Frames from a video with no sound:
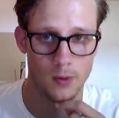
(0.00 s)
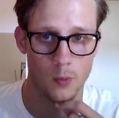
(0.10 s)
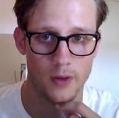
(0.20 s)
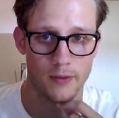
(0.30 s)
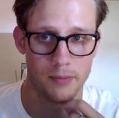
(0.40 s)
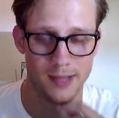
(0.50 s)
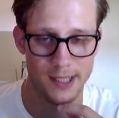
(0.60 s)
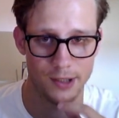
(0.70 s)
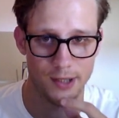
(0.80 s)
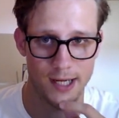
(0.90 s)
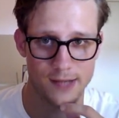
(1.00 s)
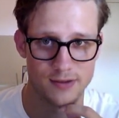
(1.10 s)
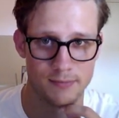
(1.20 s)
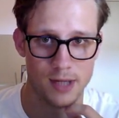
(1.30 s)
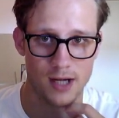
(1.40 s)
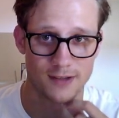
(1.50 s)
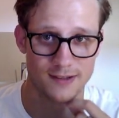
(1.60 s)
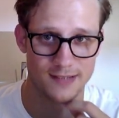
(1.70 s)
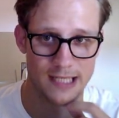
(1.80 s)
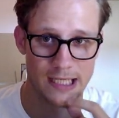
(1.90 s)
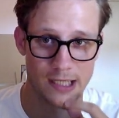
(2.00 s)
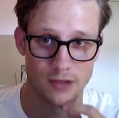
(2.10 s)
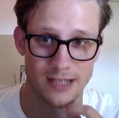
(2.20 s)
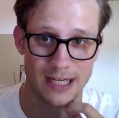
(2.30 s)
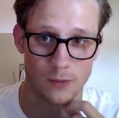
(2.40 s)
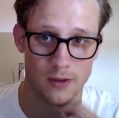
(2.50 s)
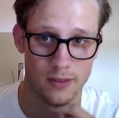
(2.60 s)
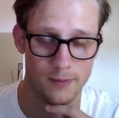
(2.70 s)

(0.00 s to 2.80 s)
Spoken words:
with a player and some boxes that he can collide with.